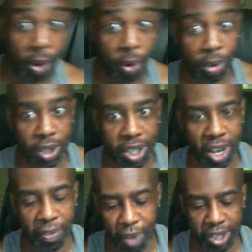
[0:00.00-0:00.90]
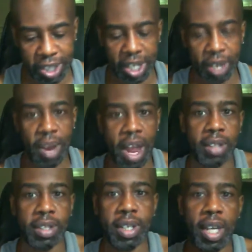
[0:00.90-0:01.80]
all the stuff rustling
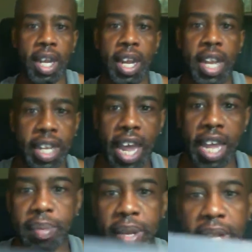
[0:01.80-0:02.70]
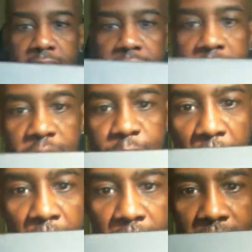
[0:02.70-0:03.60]
around, it came in this
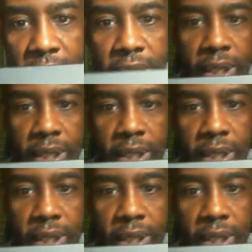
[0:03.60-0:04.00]
box,